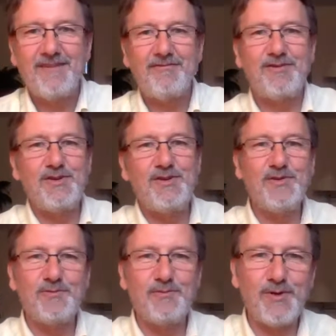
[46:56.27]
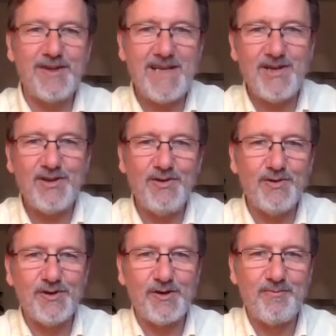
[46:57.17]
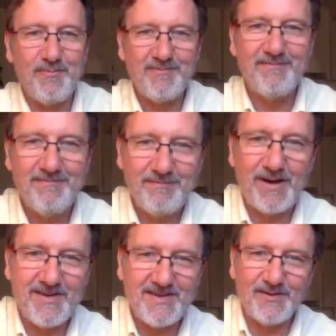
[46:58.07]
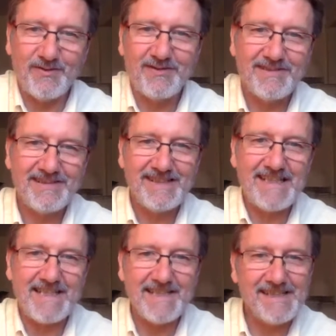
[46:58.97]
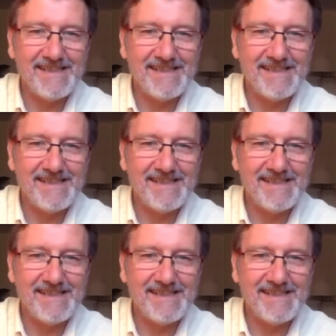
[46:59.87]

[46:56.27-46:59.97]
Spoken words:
for you to put in your personal kit,